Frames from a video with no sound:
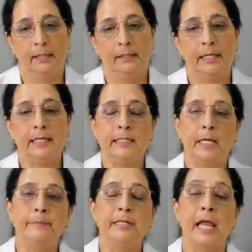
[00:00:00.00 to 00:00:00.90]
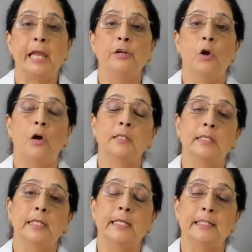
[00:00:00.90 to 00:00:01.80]
Then some
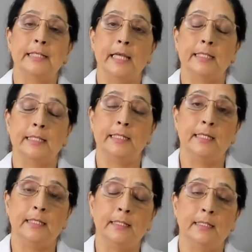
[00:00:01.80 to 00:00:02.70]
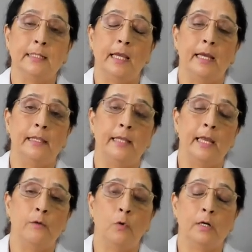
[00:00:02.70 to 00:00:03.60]
diagnostic testings, and
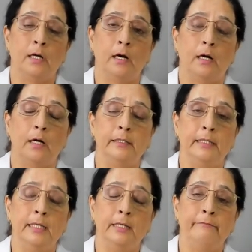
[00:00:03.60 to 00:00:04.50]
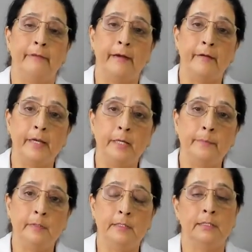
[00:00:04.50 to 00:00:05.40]
then what are the
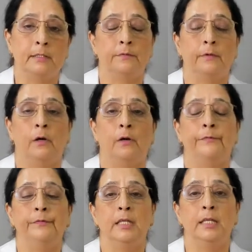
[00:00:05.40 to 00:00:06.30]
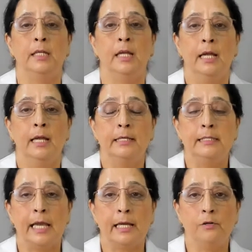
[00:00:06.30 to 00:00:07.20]
variables of the
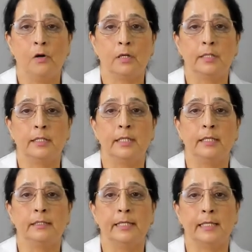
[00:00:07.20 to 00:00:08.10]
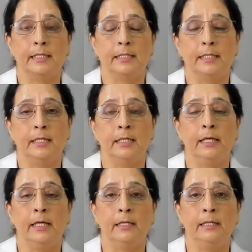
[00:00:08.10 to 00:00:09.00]
diagnostic testing
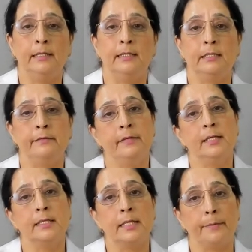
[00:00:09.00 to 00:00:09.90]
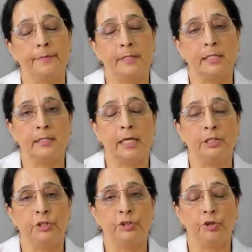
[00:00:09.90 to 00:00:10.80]
in the severe sepsis
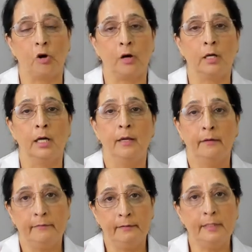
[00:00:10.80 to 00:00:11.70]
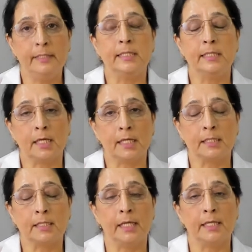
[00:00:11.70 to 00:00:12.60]
and shock. We will discuss
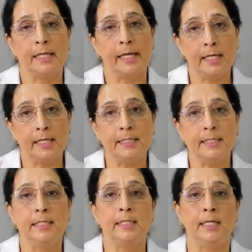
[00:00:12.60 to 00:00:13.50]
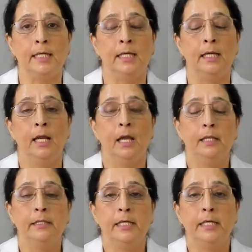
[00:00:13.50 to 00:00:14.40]
this in detail,
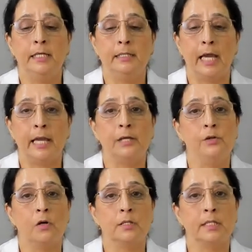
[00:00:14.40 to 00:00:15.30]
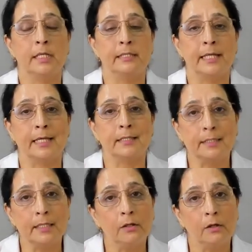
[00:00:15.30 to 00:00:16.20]
the diagnostic
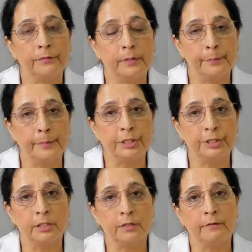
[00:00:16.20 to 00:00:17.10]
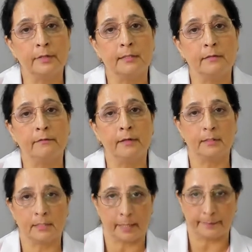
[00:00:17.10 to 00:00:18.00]
testing of the patient with severe
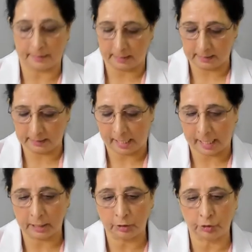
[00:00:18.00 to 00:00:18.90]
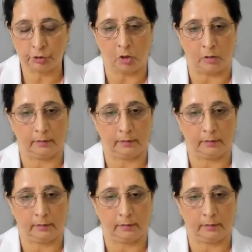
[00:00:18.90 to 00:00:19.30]
sepsis and shock.